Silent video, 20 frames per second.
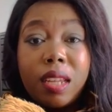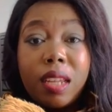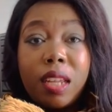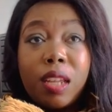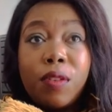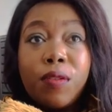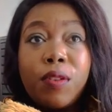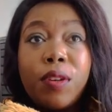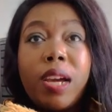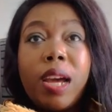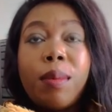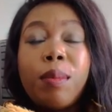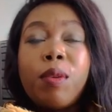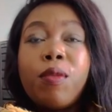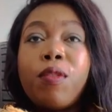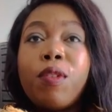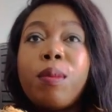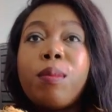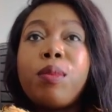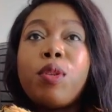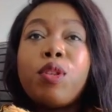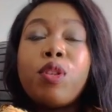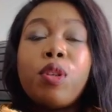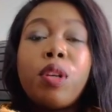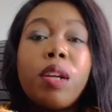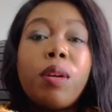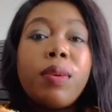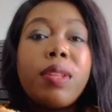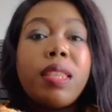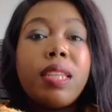If you're coming from
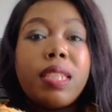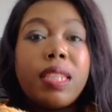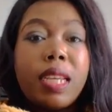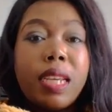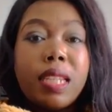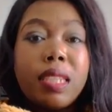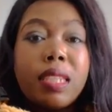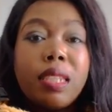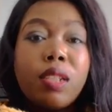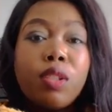Pretoria with a taxi,